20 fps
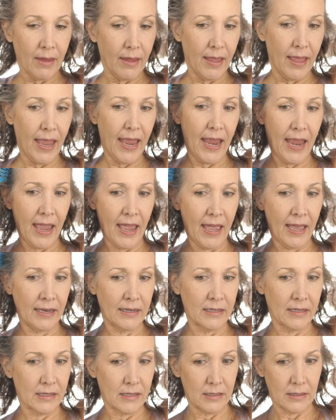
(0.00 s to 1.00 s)

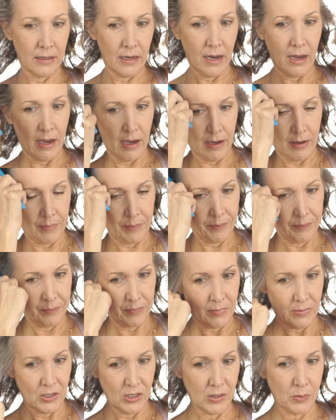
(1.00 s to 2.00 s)
and
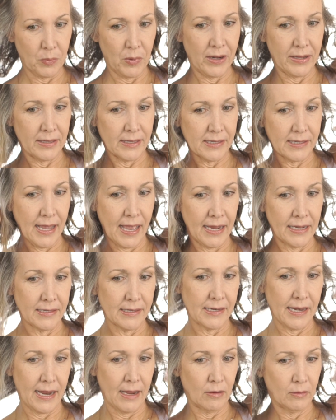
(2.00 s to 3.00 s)
just bring the sides
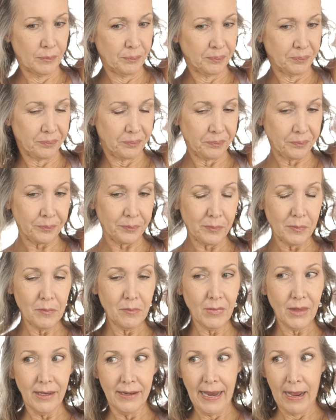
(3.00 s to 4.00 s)
down.
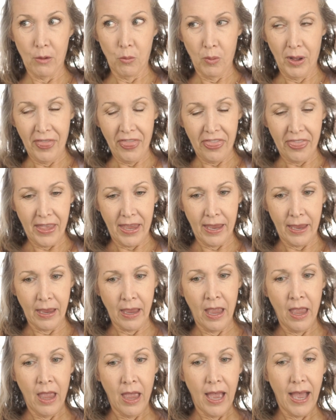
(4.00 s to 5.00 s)
Now, one
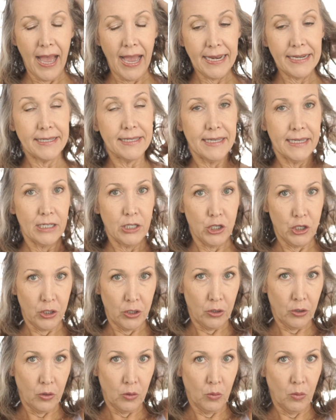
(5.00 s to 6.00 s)
thing I did
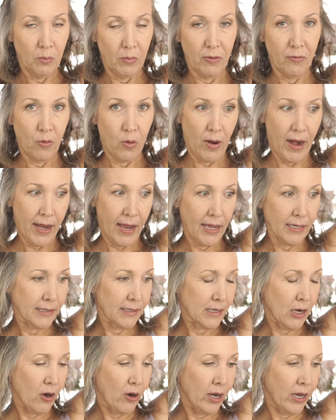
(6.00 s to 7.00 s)
do before I got
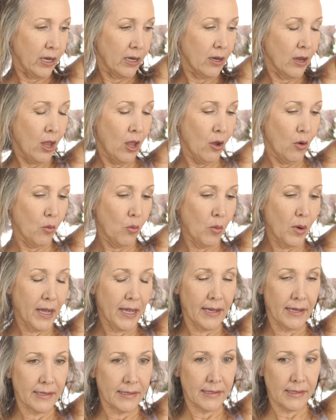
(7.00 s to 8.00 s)
started
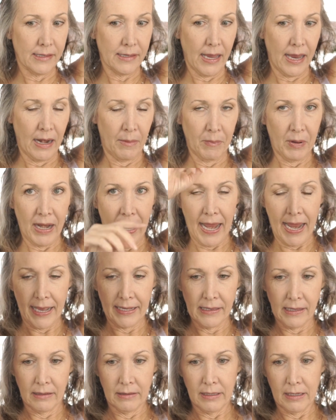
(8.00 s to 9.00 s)
was, and I'm going to
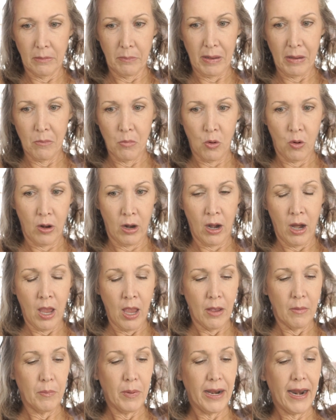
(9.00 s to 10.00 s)
add a little bit more,
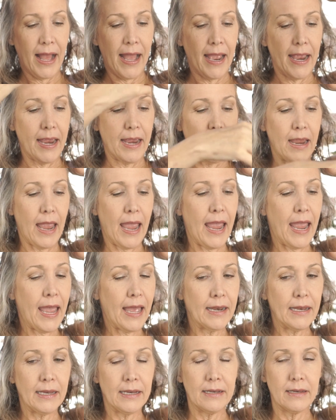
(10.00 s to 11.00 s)
but I
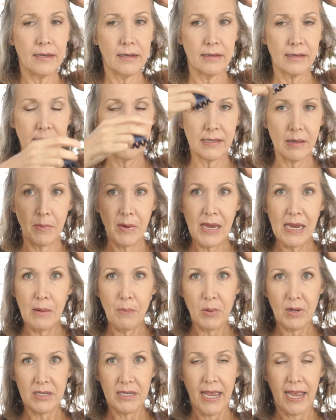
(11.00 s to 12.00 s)
added some heat
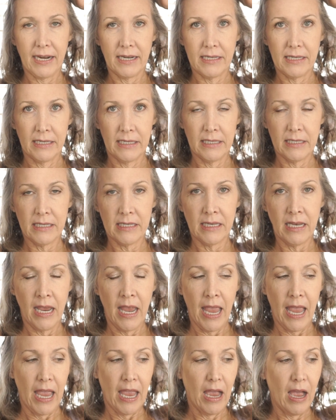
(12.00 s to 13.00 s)
protectant
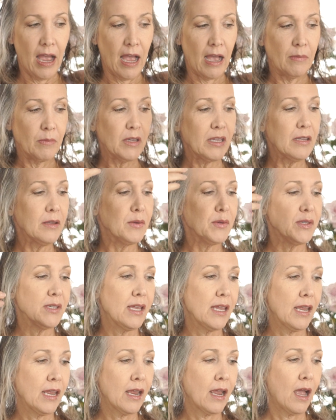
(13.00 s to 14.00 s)

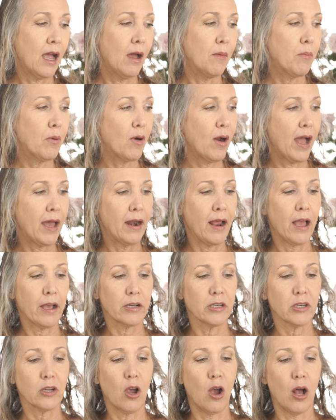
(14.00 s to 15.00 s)
using a
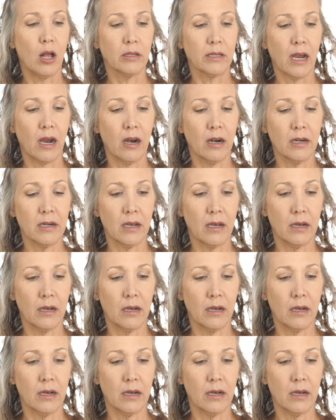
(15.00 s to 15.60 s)
product called Techna